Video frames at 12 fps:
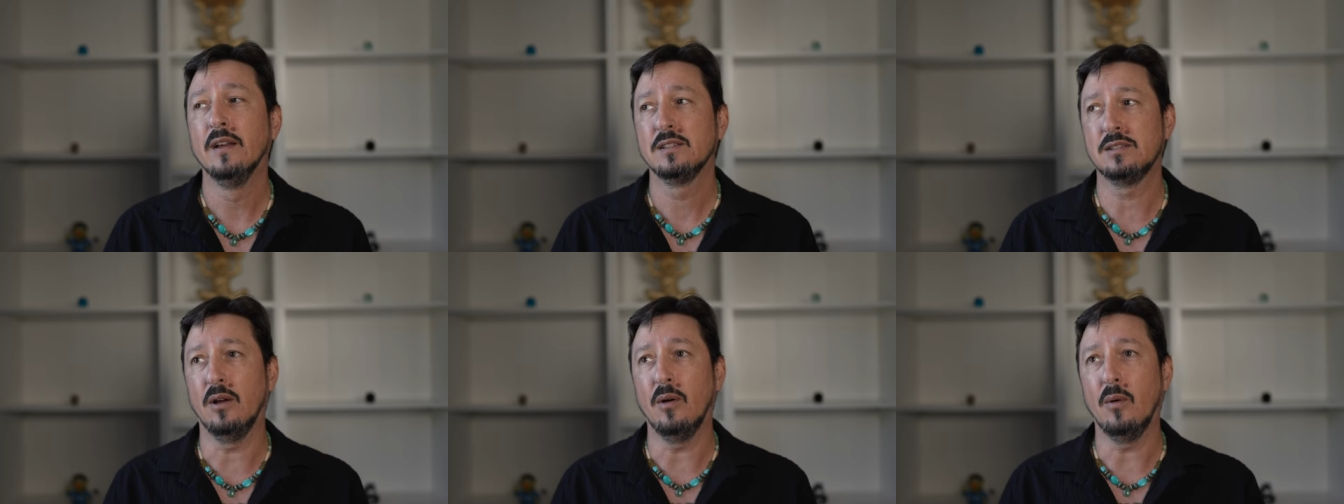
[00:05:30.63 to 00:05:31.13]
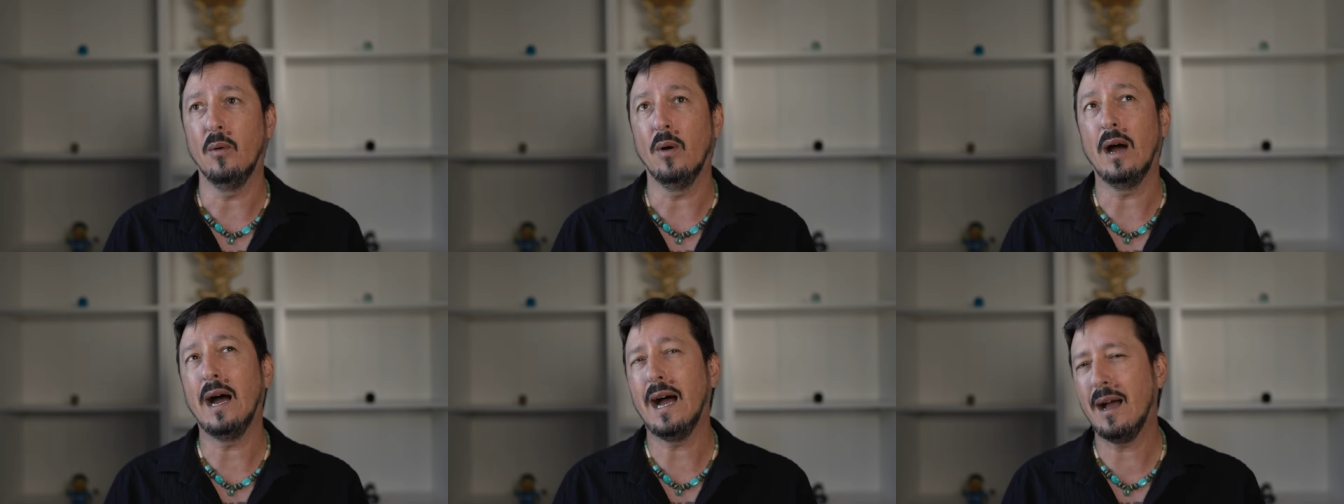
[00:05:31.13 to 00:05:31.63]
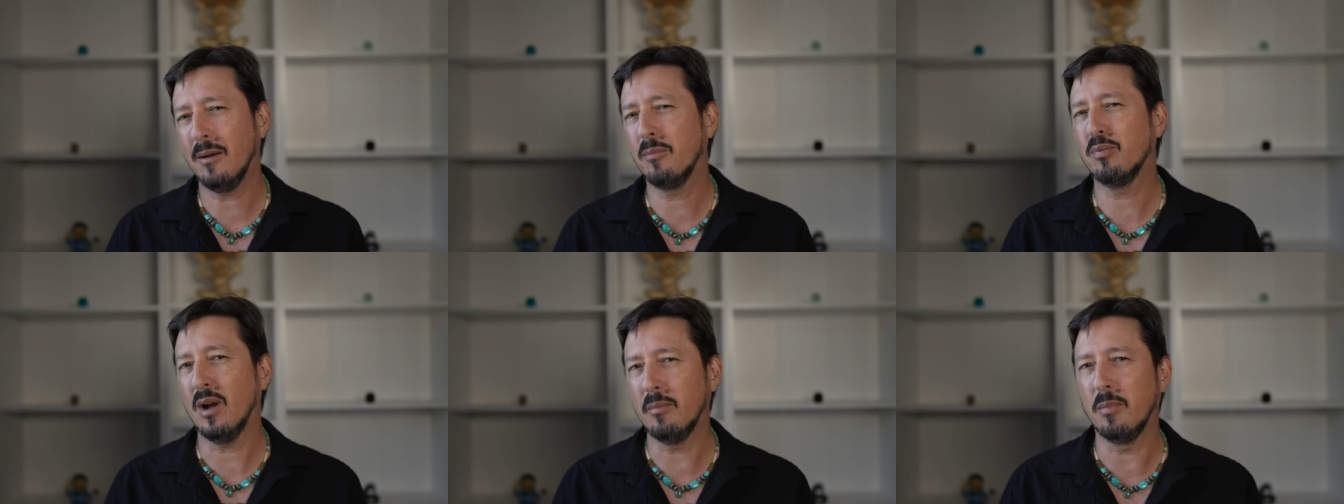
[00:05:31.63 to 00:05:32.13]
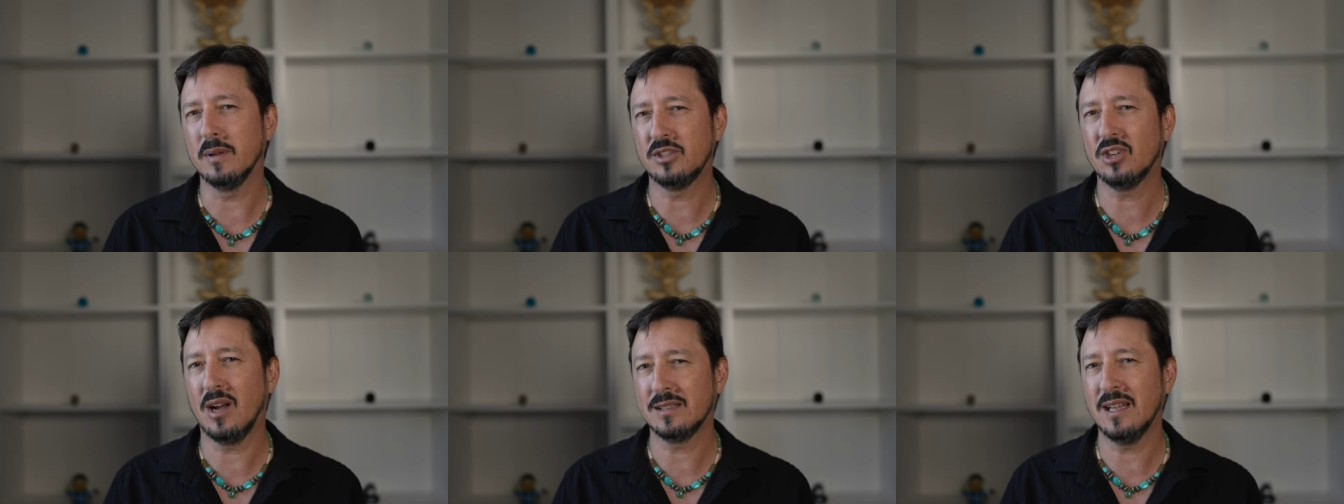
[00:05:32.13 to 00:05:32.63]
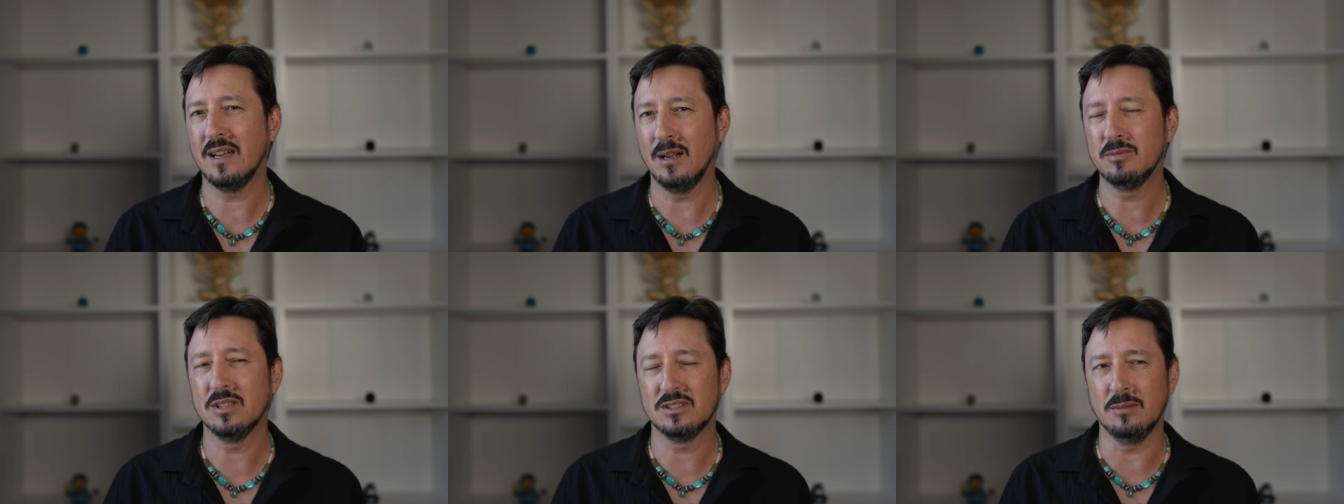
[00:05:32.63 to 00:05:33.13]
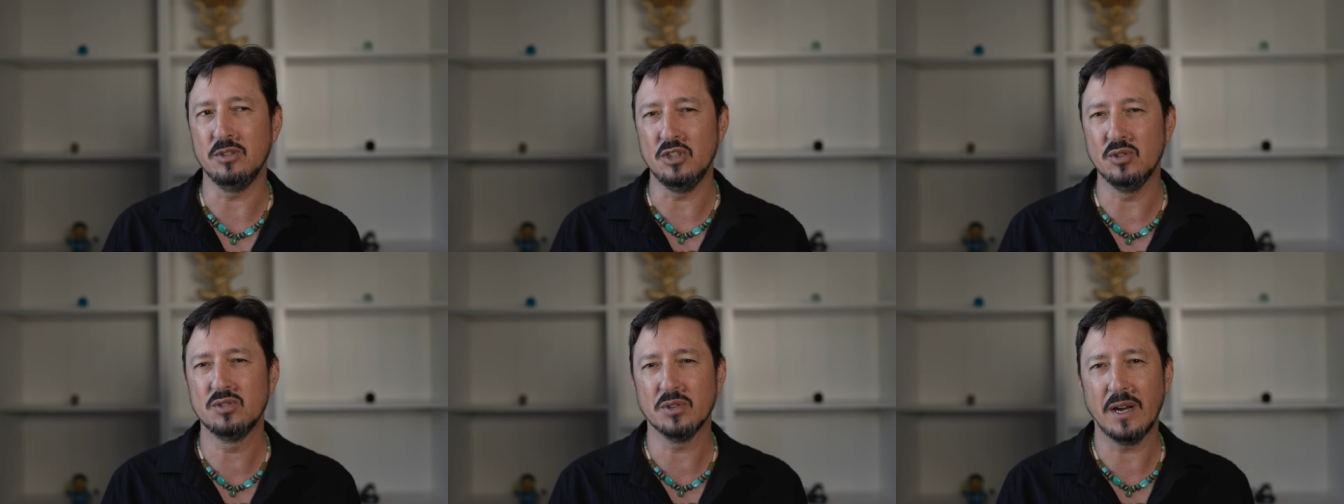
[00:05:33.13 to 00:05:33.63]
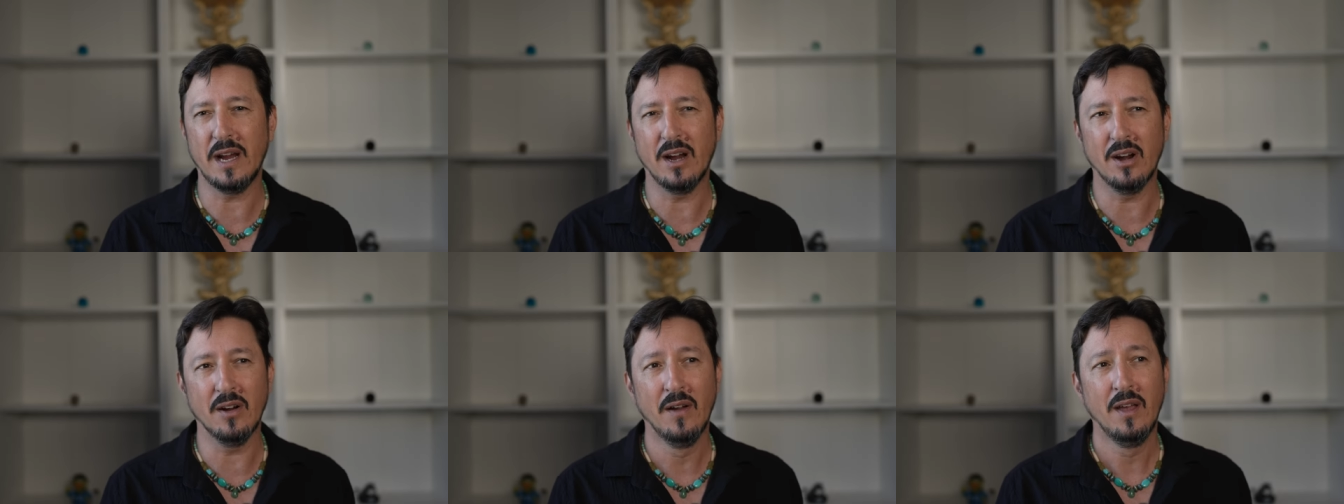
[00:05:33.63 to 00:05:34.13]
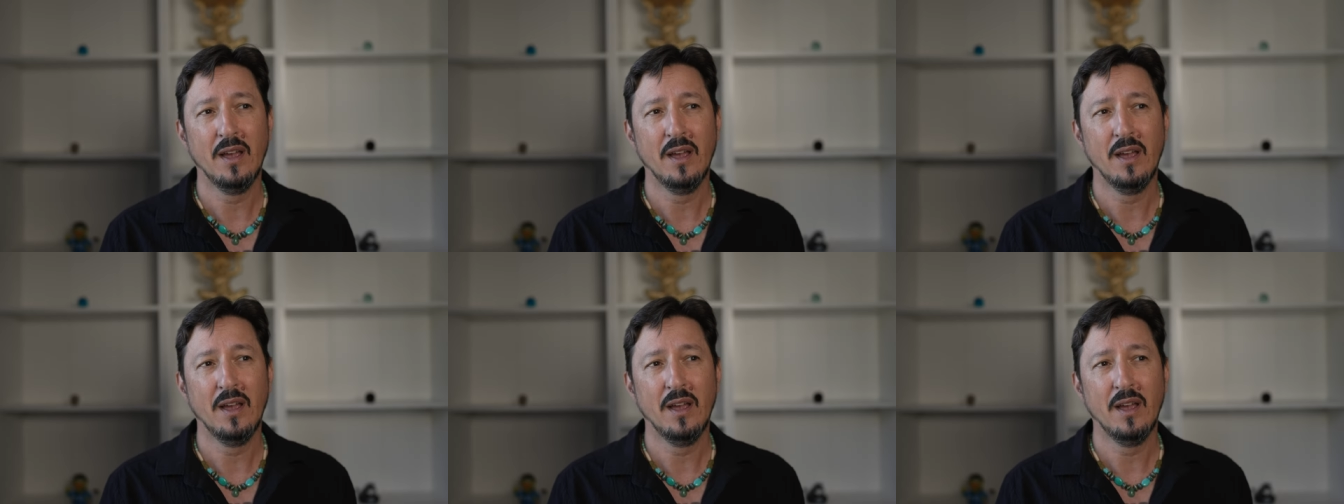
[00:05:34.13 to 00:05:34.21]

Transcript: So I'll probably chalk that up to some user error.